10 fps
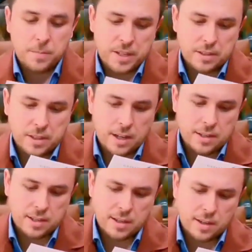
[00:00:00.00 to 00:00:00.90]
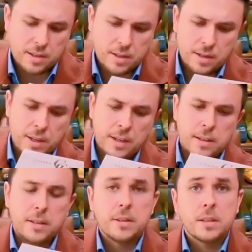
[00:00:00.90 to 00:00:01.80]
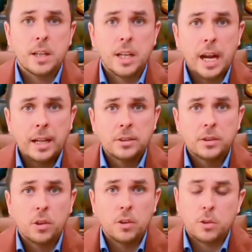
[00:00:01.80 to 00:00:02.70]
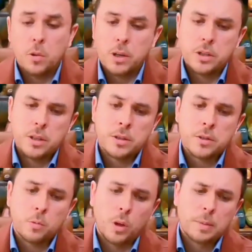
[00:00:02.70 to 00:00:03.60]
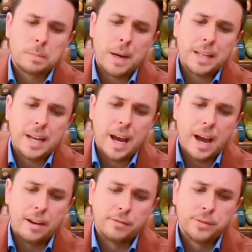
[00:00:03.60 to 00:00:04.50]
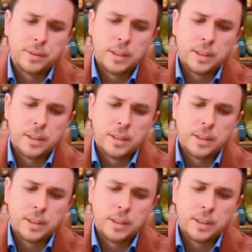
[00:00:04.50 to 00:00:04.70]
It's a nice touch to just kind of answer all the questions one might have